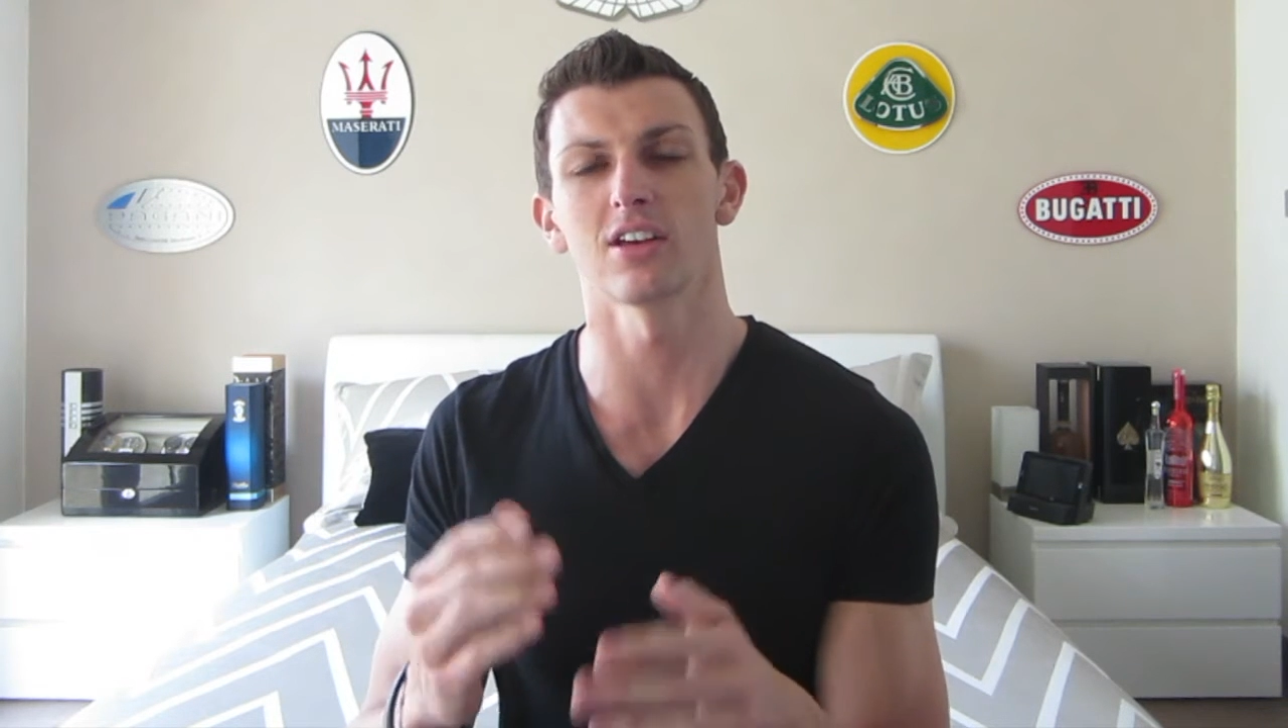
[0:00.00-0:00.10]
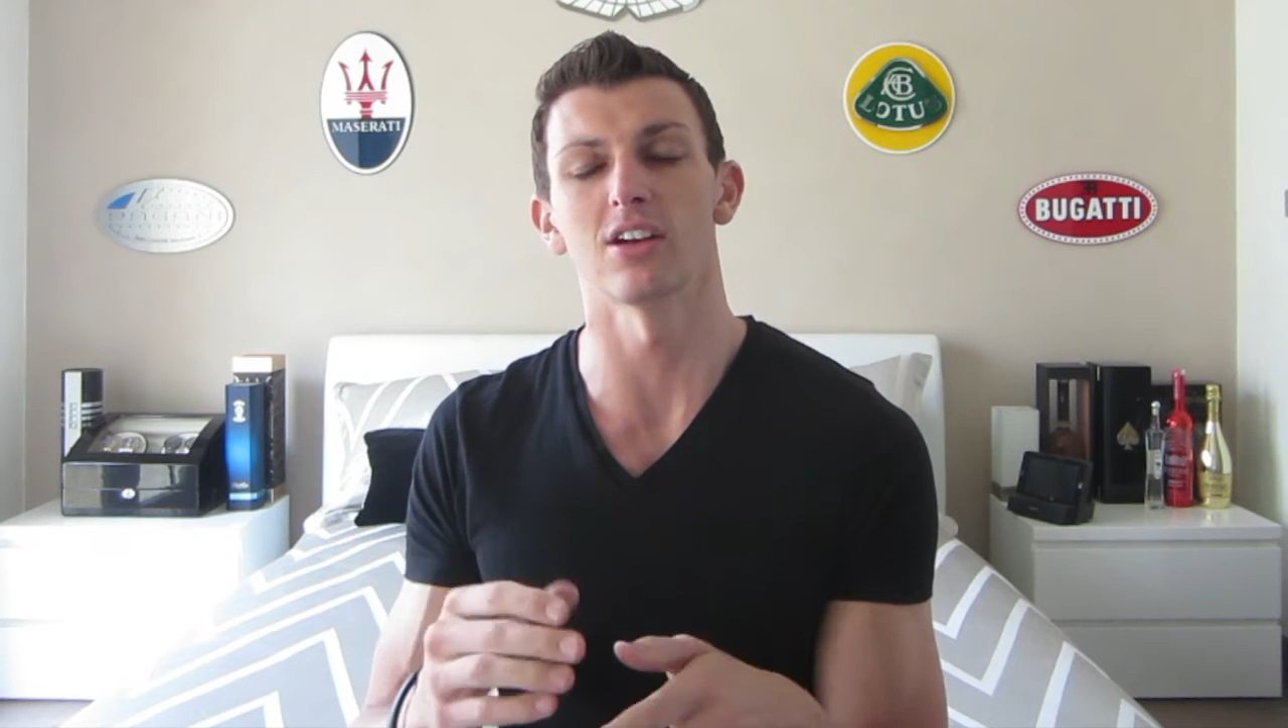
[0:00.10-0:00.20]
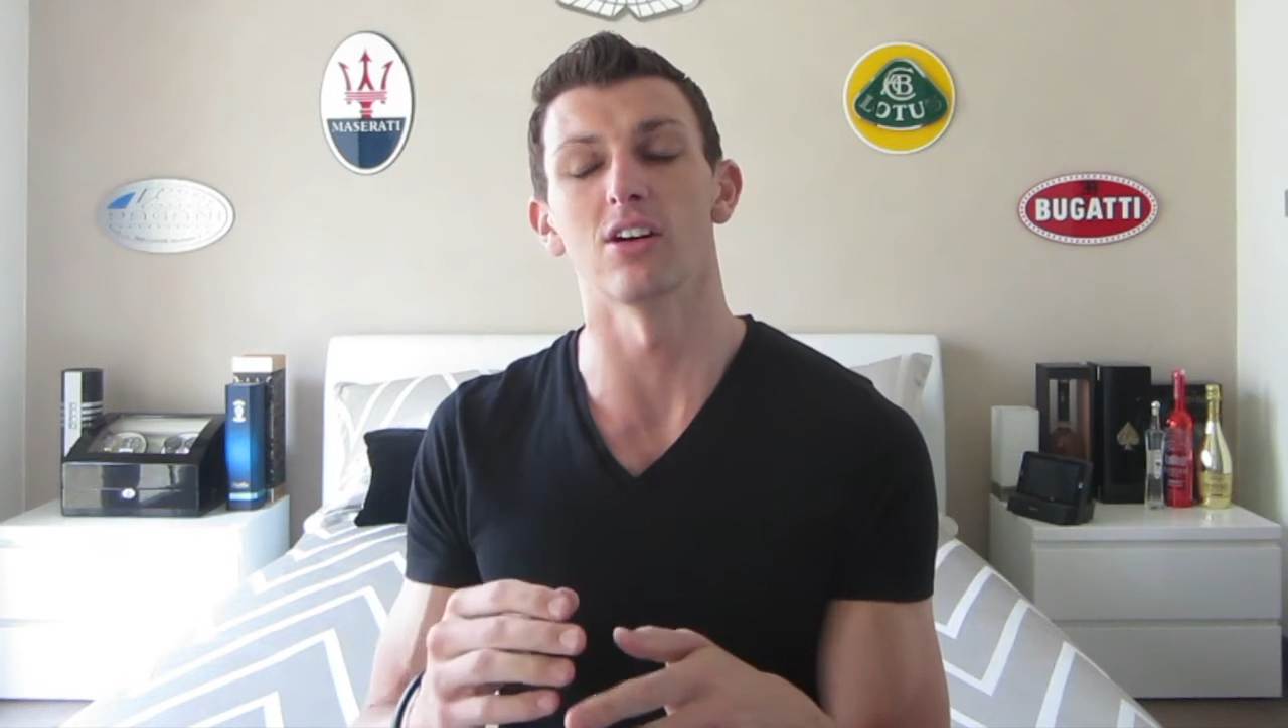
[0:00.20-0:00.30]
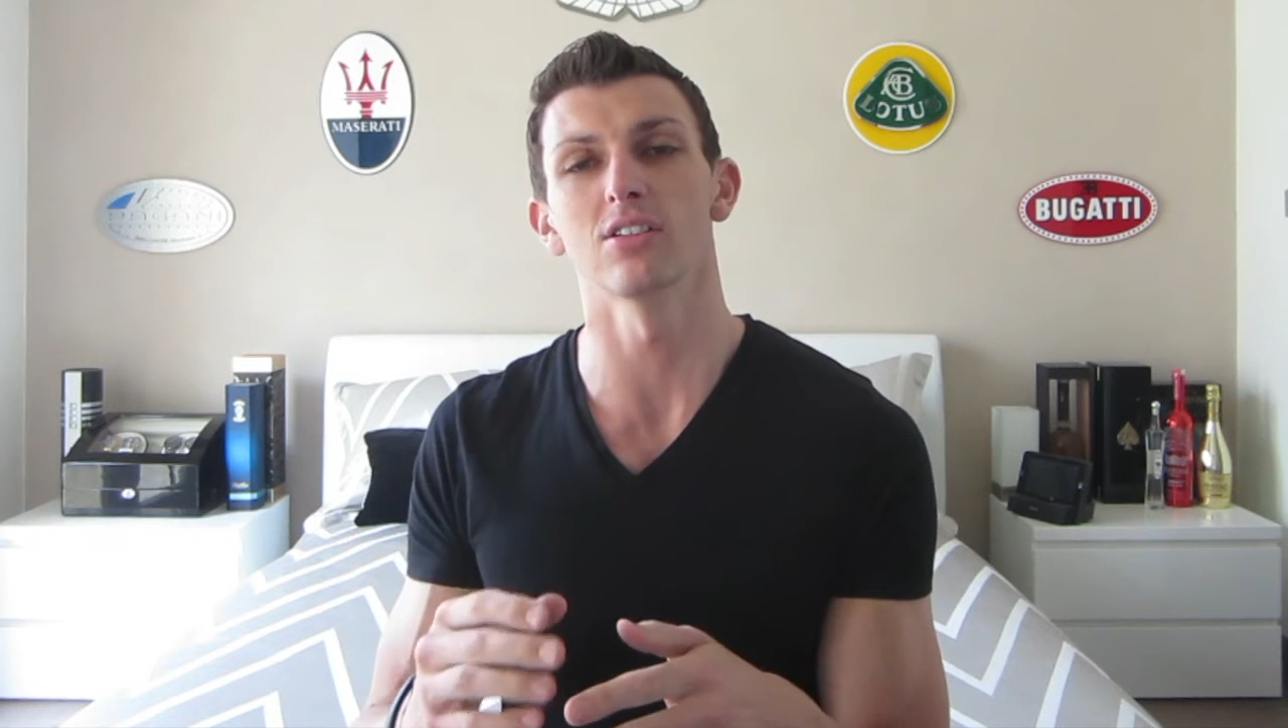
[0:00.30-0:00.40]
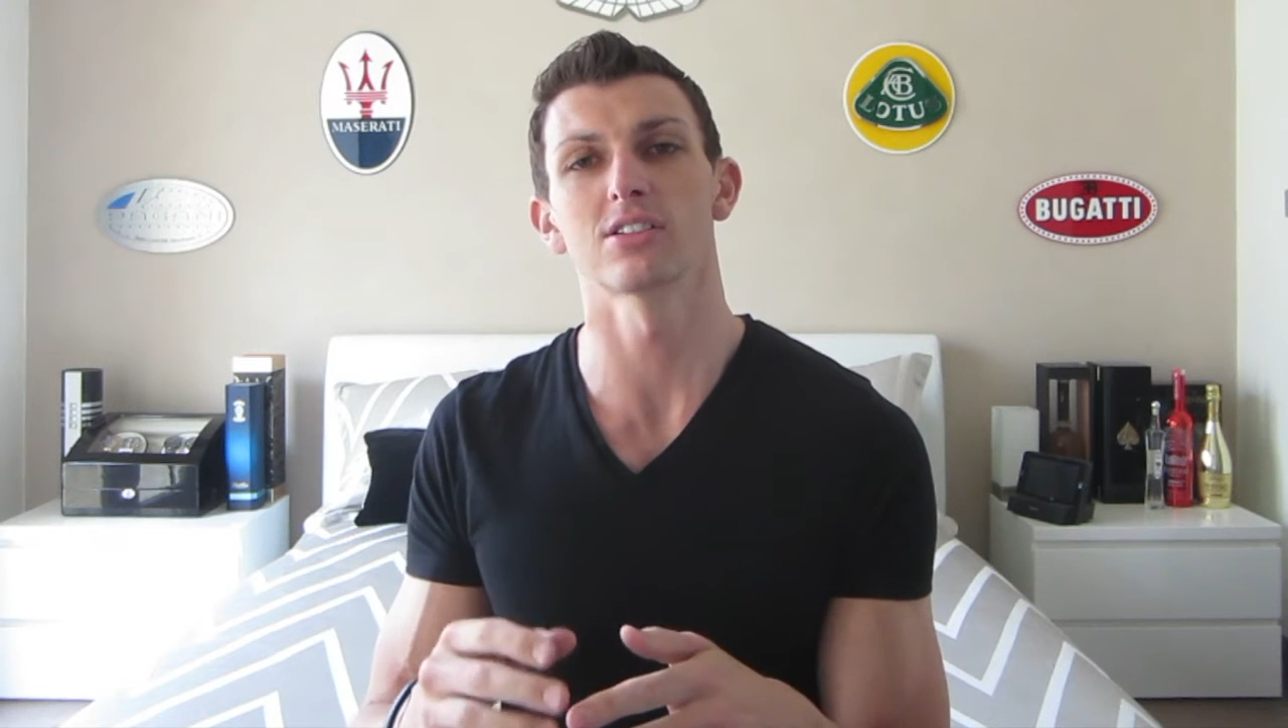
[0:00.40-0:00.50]
can
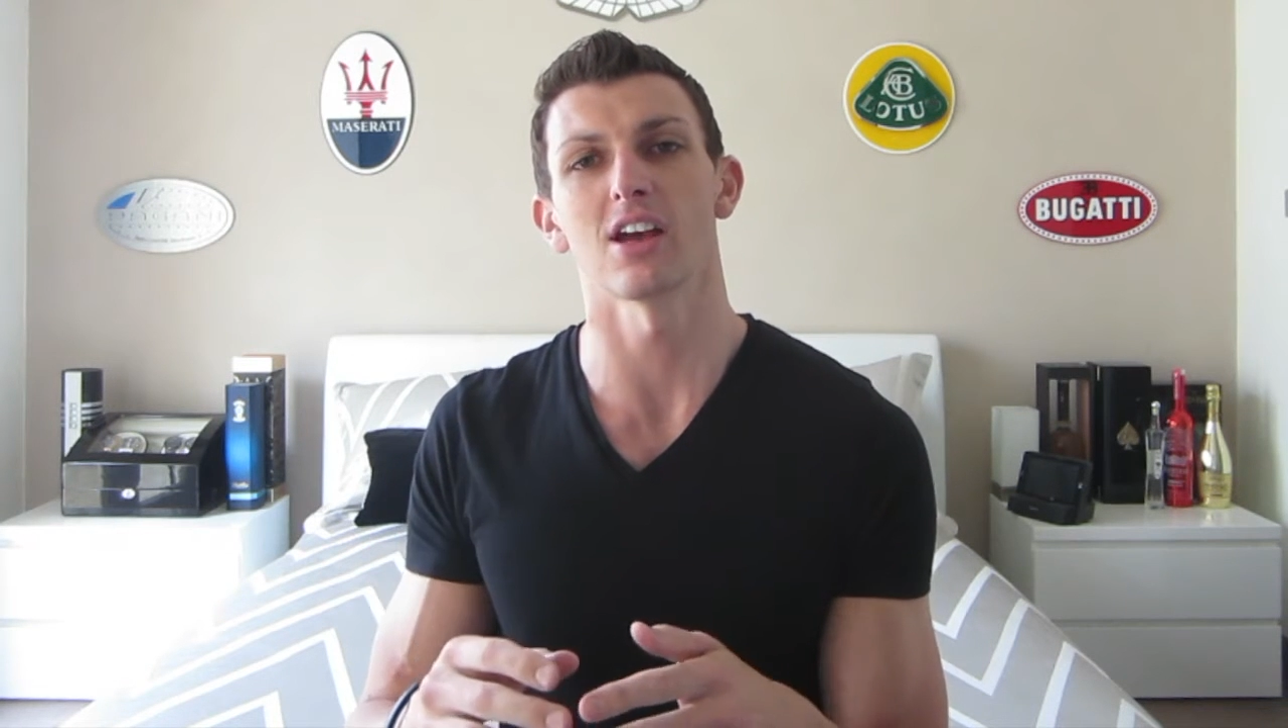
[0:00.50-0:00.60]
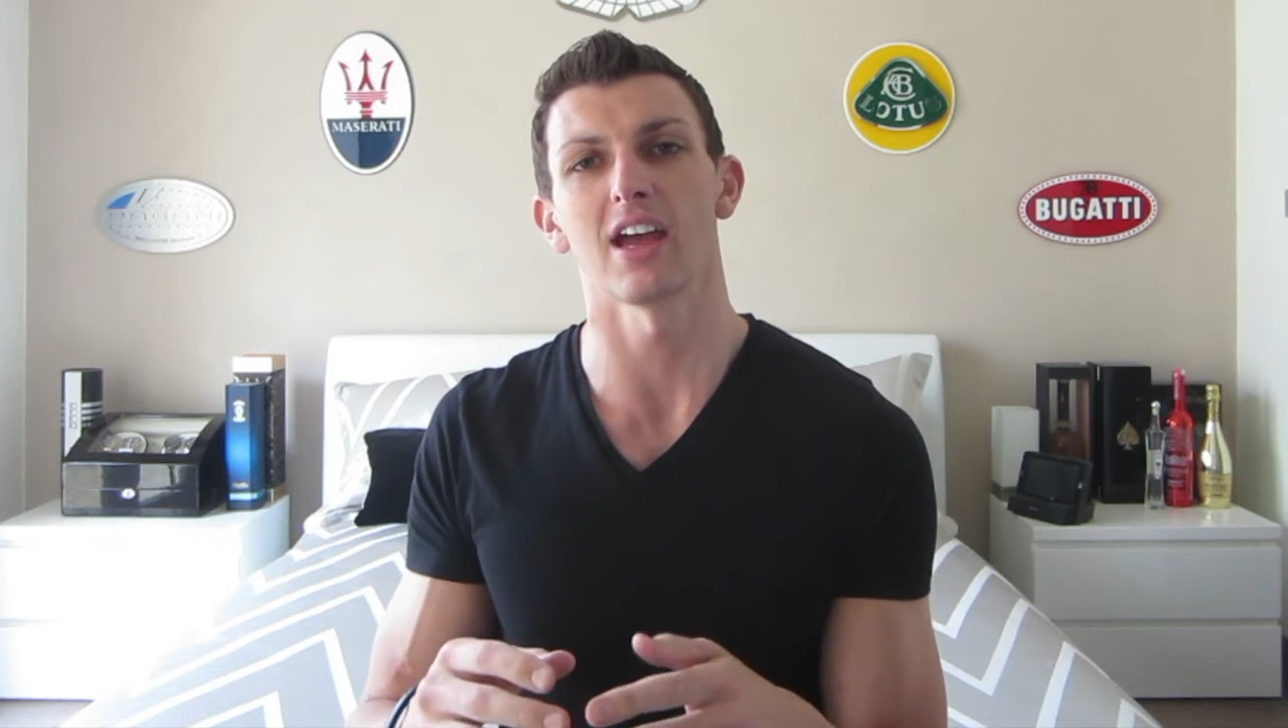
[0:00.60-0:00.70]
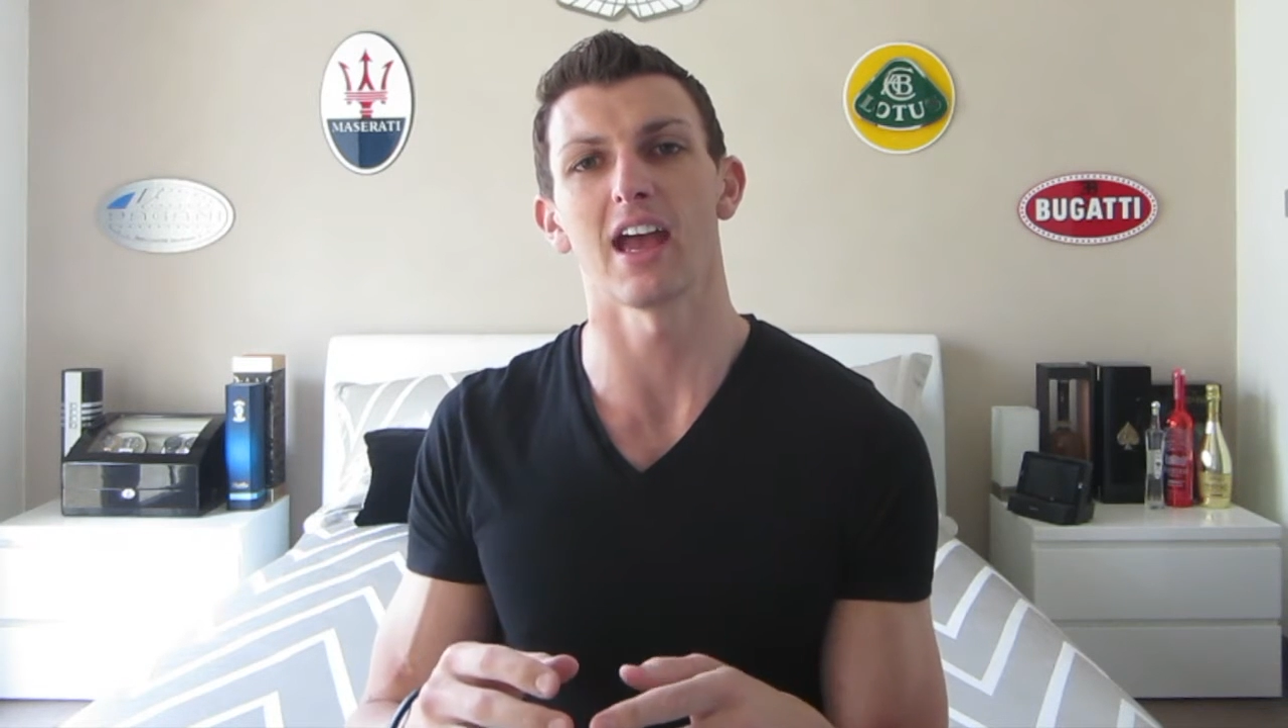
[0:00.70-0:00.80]
also